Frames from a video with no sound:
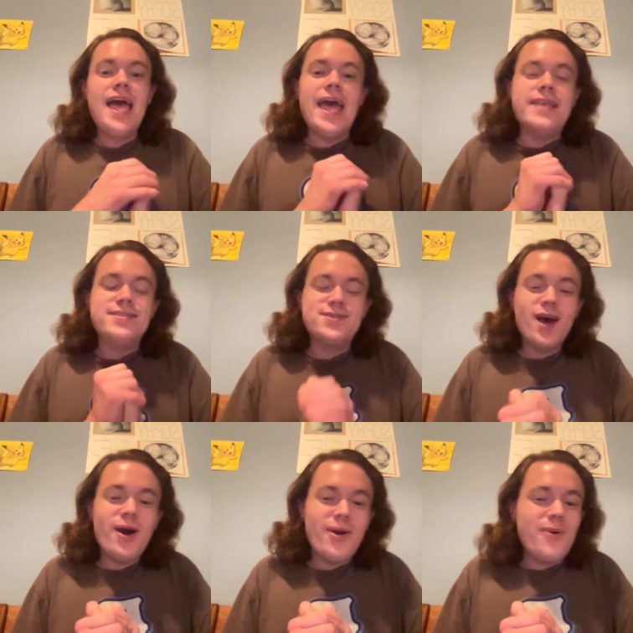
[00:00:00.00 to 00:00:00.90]
And
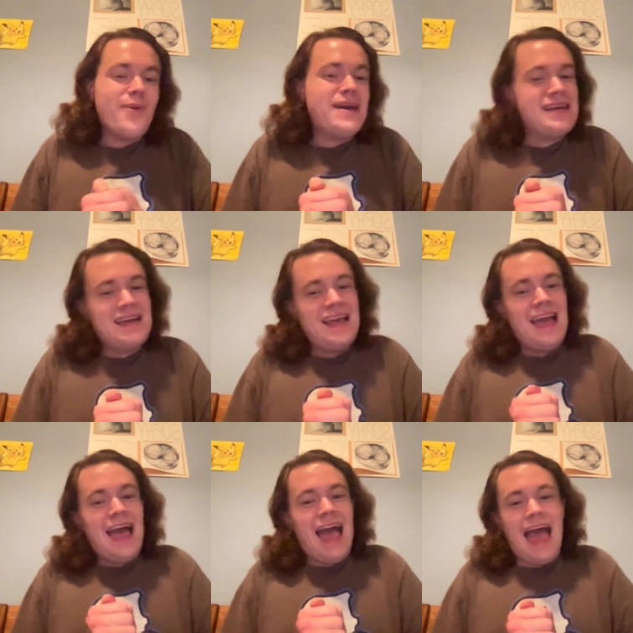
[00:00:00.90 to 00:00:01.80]
so,
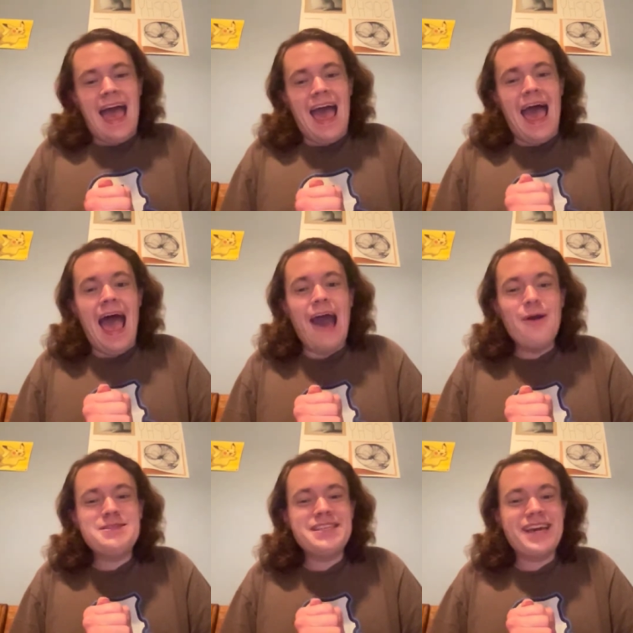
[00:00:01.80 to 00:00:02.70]

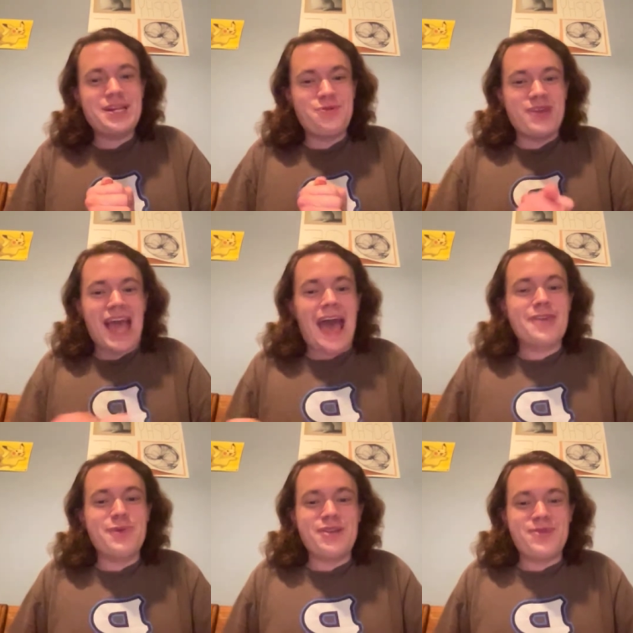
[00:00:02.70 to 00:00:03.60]
how is he going to
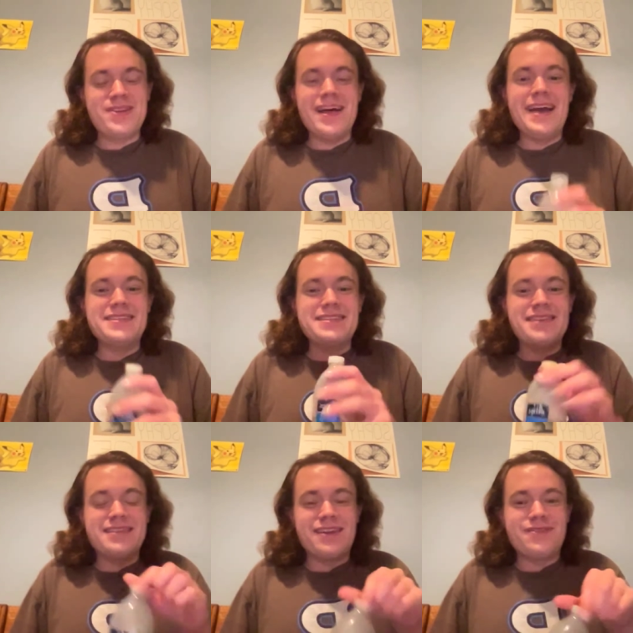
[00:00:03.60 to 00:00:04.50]
react when he realizes
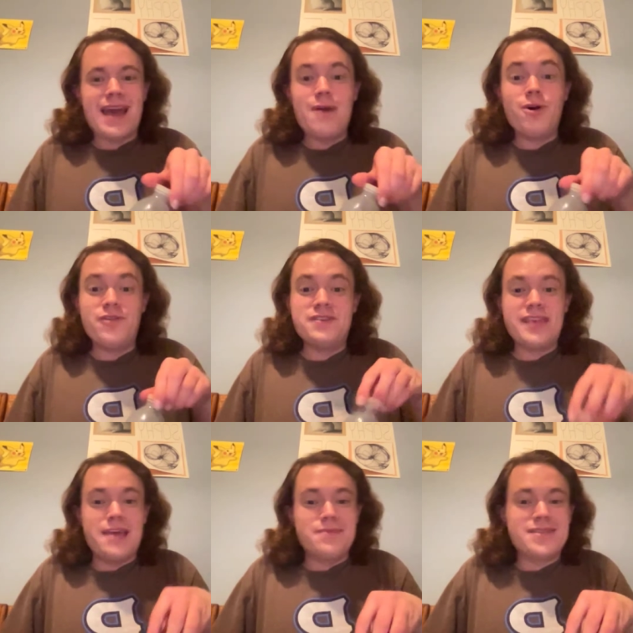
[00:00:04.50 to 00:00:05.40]
that they're now on the
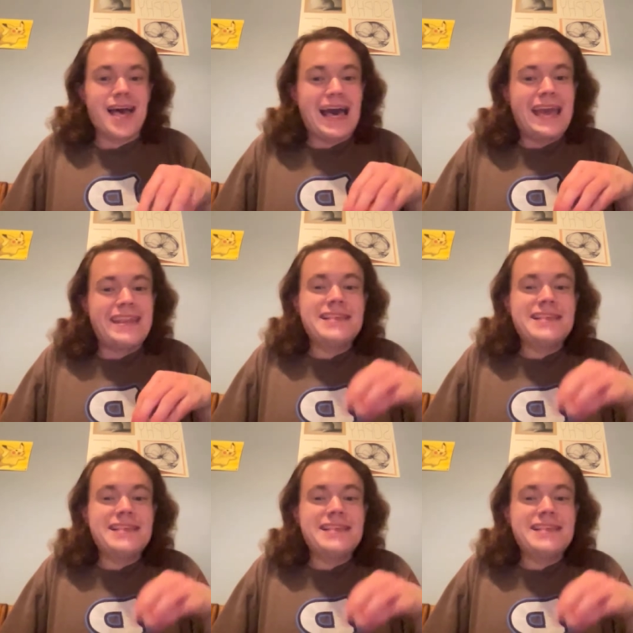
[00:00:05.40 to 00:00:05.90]
same side?